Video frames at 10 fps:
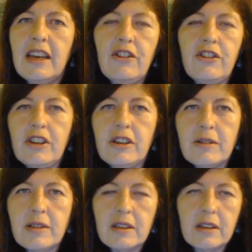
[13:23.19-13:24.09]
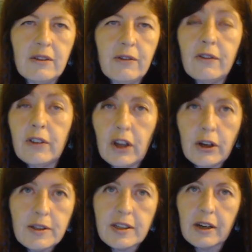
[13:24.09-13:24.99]
issues that are
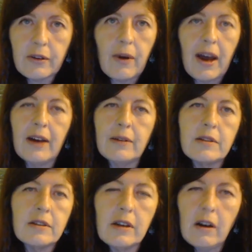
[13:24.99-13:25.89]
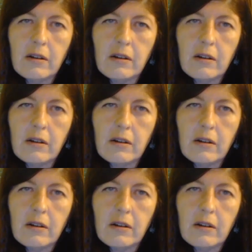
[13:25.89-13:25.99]
floating around and you